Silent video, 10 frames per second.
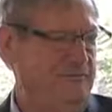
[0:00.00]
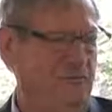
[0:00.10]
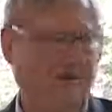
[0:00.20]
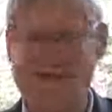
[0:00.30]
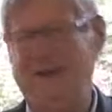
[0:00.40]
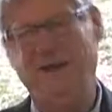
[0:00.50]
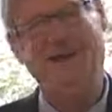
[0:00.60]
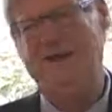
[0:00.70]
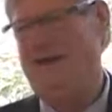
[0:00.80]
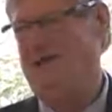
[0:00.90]
We
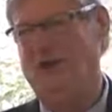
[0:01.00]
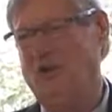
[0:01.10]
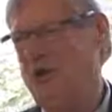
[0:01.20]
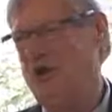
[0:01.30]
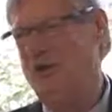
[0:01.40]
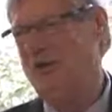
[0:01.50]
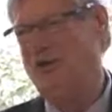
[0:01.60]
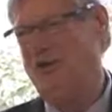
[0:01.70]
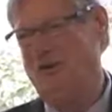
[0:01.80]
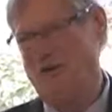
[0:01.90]
have a long way to
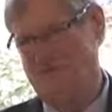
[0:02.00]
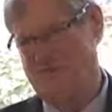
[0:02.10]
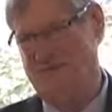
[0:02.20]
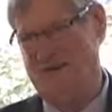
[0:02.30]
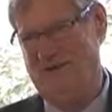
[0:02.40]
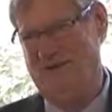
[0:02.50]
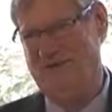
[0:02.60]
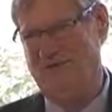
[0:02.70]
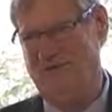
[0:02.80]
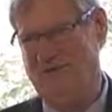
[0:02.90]
go on this path
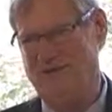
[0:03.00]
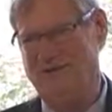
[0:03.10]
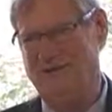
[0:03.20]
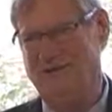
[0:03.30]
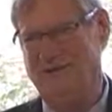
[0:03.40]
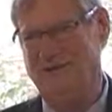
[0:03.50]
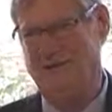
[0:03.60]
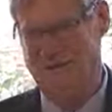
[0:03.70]
towards healing.